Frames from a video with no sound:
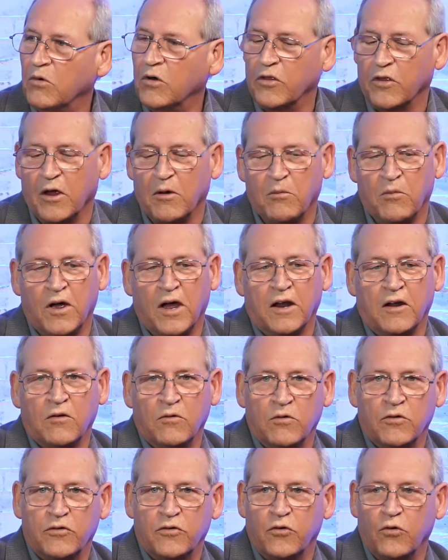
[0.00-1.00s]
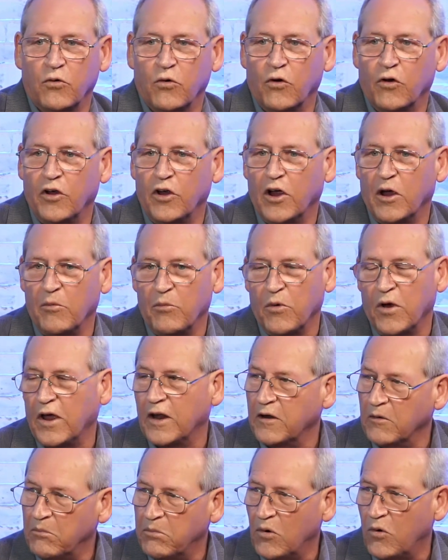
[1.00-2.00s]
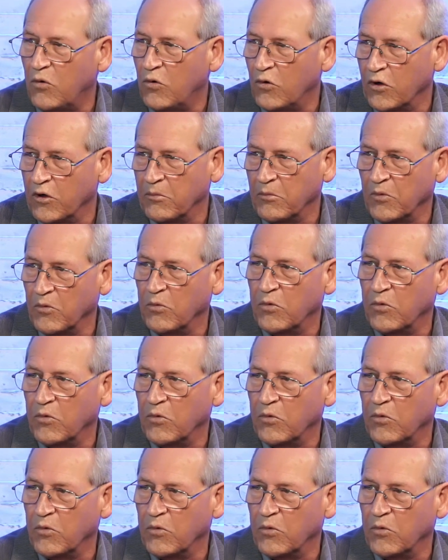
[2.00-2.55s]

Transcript: whether I'm writing on a story or I'm writing a poem or